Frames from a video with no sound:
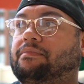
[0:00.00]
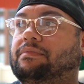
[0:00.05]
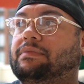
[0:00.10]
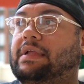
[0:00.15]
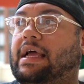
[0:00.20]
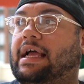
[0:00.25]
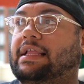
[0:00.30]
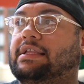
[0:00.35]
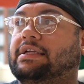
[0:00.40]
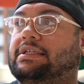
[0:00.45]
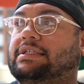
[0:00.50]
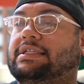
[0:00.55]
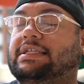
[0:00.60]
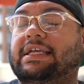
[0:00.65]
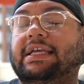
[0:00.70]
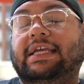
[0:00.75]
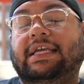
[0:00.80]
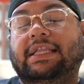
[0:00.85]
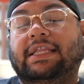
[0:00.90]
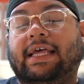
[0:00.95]
after
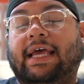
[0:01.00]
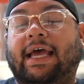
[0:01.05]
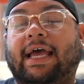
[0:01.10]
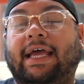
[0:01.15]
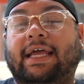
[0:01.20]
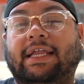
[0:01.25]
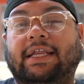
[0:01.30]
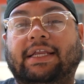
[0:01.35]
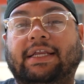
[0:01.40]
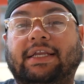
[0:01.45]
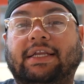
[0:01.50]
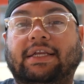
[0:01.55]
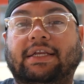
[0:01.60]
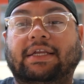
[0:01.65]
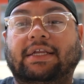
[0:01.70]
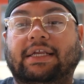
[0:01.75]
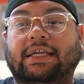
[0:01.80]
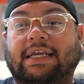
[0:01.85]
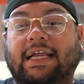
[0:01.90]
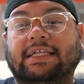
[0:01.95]
seeing that,
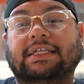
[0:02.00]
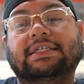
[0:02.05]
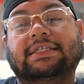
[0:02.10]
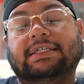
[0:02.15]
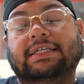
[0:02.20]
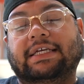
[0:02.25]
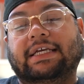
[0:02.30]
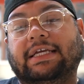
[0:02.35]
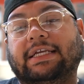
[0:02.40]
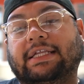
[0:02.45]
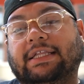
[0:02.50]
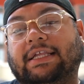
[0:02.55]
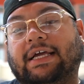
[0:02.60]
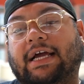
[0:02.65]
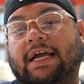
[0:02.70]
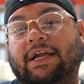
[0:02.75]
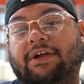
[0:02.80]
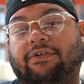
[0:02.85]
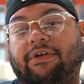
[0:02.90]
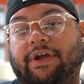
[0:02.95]
and after seeing the
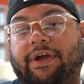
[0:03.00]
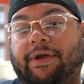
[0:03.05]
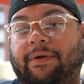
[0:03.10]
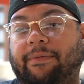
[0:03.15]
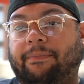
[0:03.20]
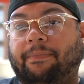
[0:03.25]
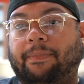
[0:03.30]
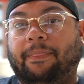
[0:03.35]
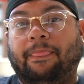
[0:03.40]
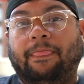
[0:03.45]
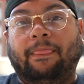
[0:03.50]
diagram,